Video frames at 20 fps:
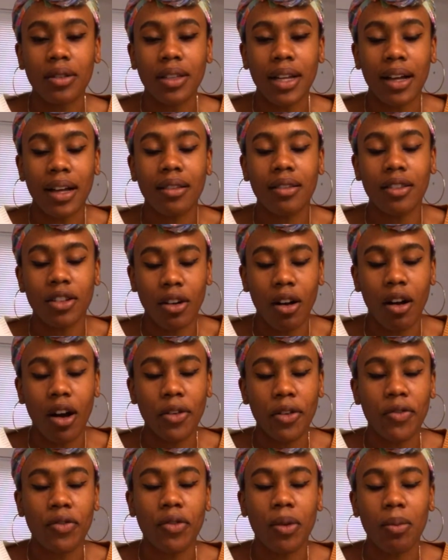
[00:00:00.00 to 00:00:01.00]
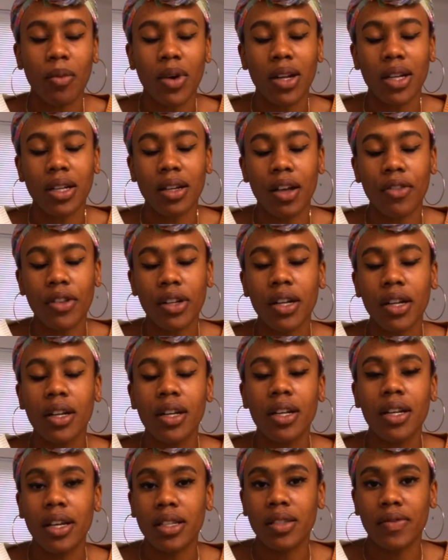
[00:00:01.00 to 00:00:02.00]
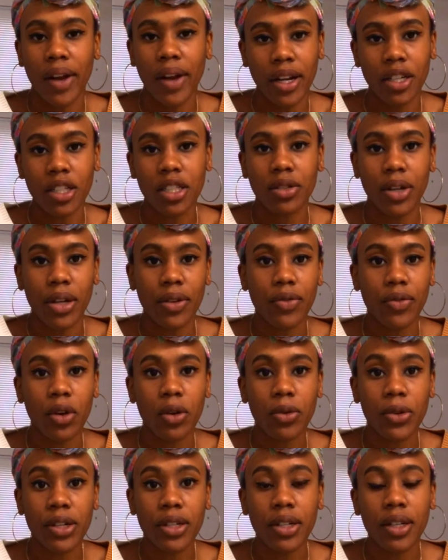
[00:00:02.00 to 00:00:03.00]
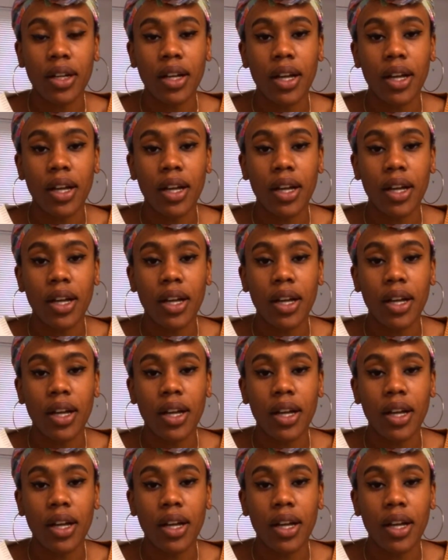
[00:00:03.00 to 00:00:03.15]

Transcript: that they're on from one another. It's very straightforward.